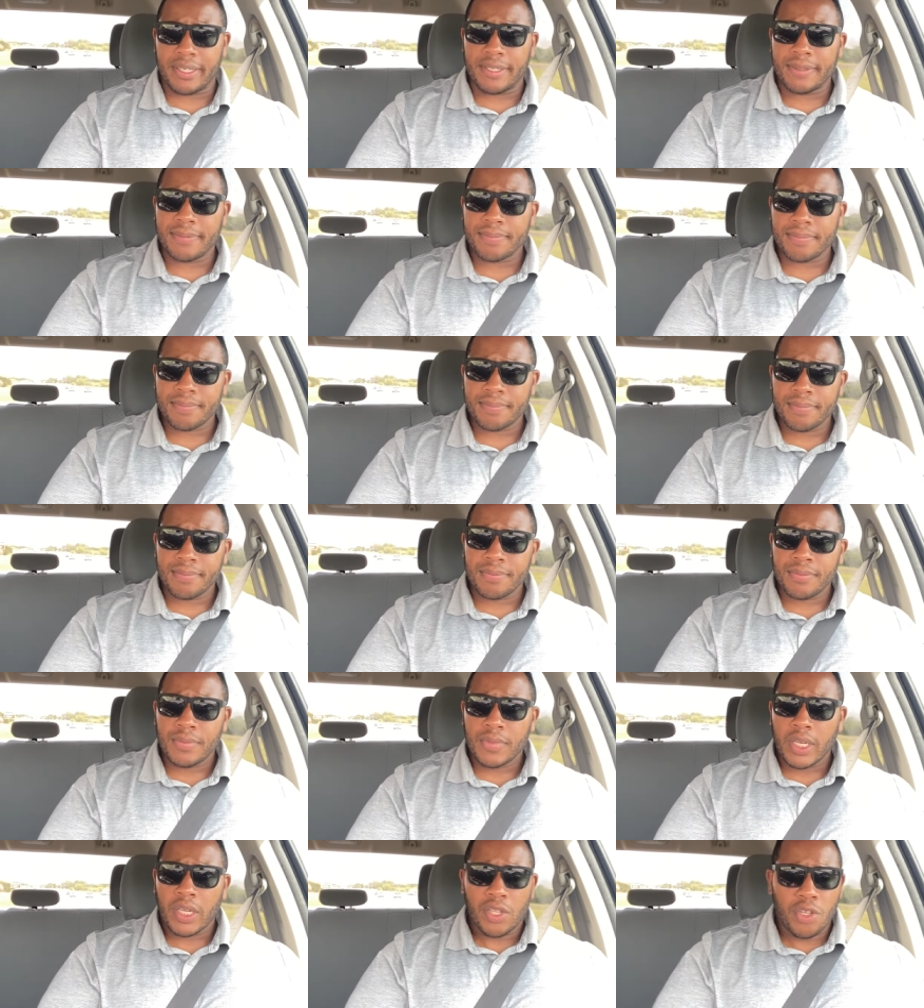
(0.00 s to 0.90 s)

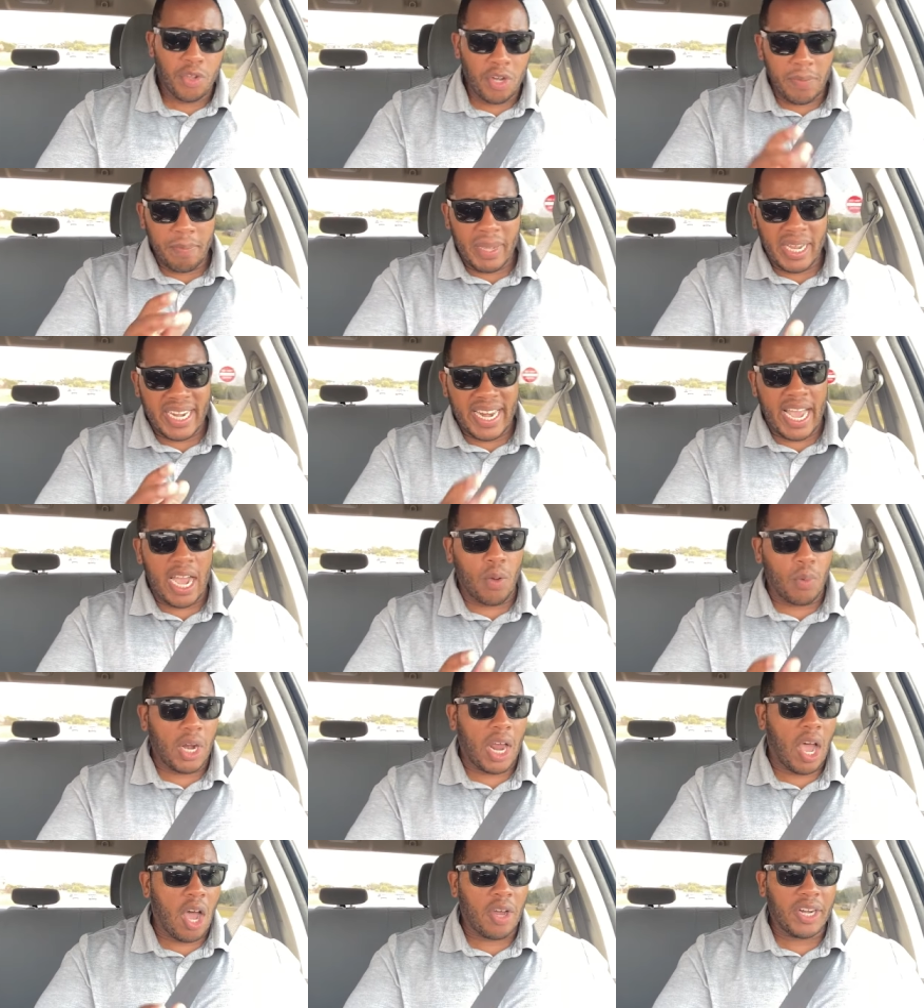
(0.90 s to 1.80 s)
You didn't bend down
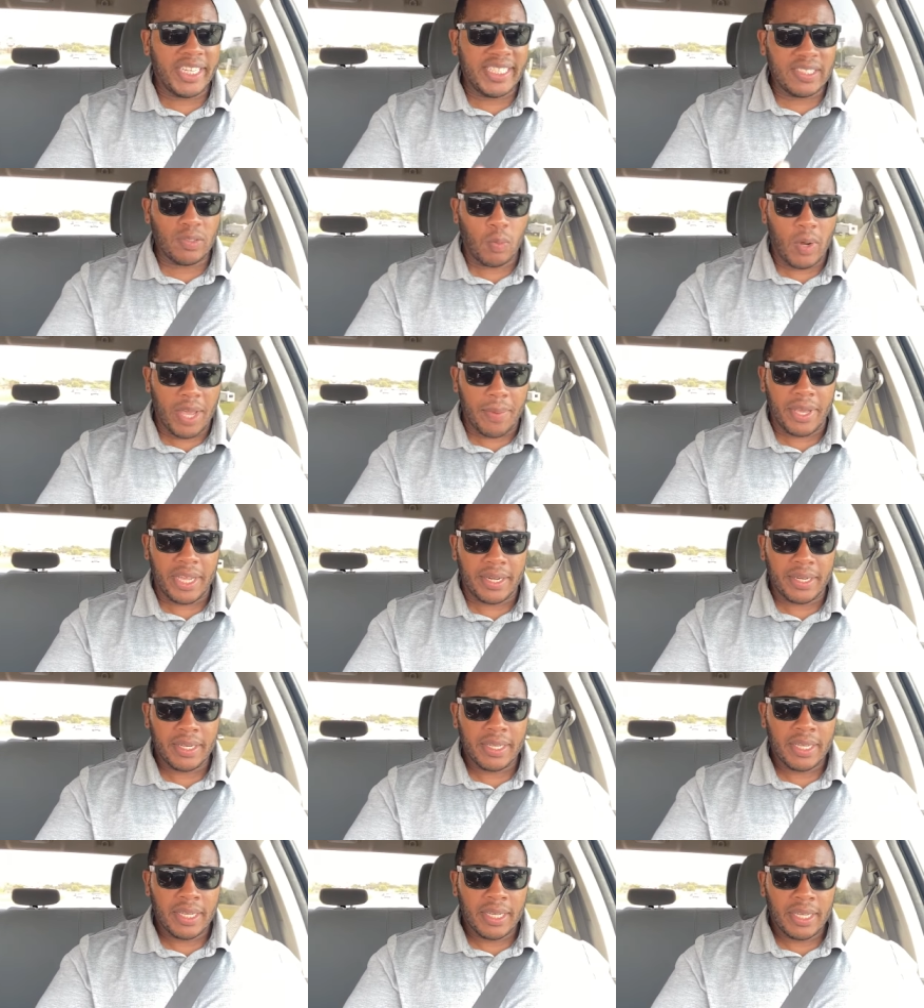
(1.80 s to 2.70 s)
with all these
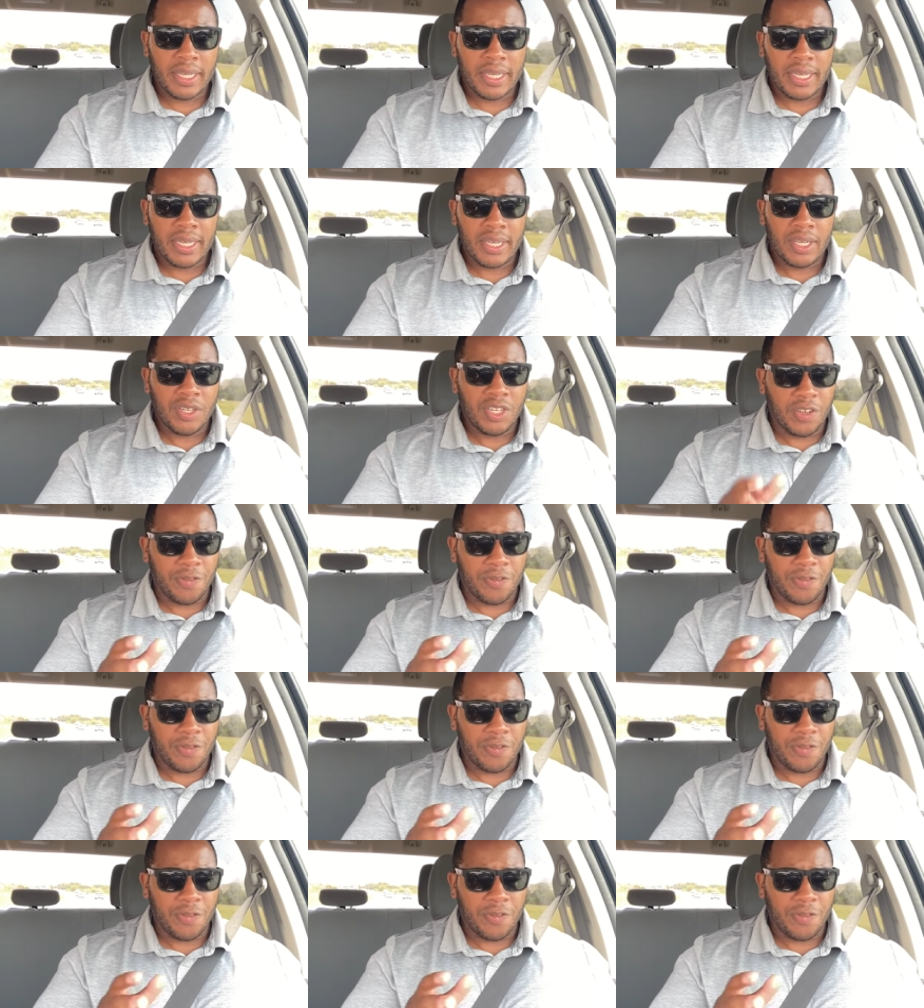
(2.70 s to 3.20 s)
women,